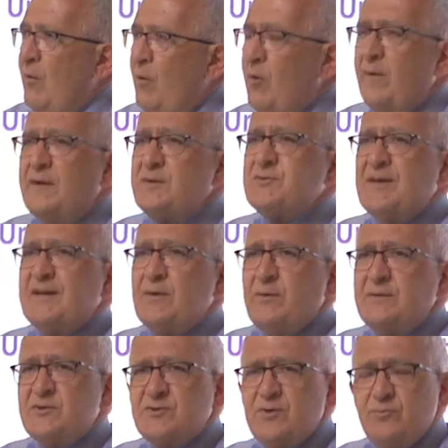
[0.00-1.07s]
Or else they are
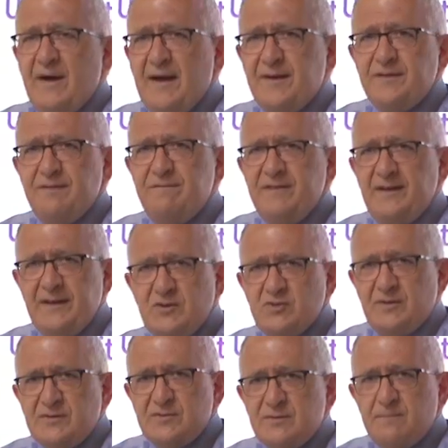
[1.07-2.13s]
in surrounded
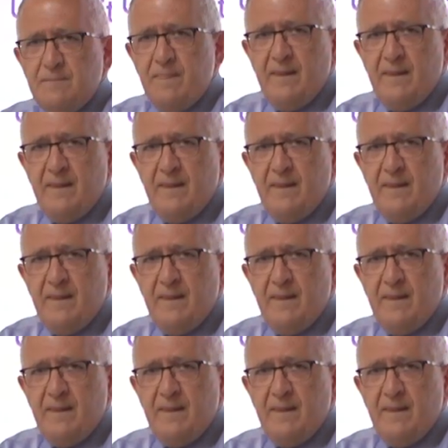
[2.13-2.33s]
villages,